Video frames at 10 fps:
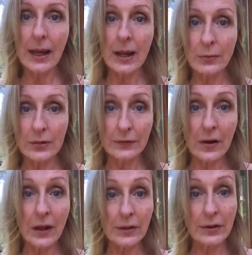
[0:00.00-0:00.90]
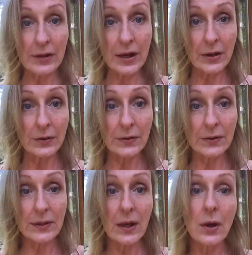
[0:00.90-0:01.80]
and we followed
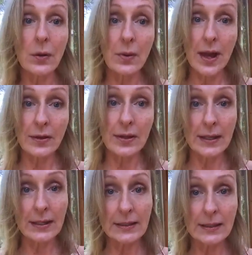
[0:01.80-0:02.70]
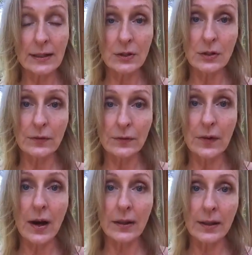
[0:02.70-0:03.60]
those rather than continue to
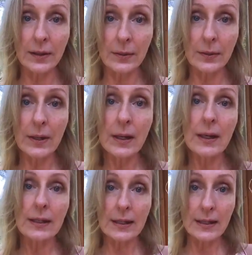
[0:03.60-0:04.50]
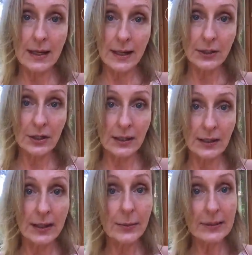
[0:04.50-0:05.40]
follow the
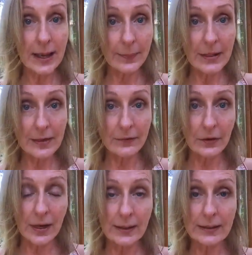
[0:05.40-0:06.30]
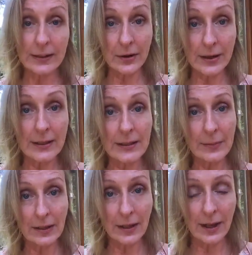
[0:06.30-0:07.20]
connection that was happening for us in our
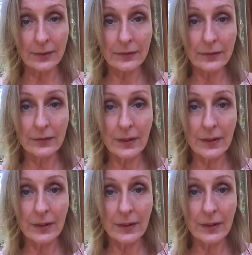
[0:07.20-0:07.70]
intimate life.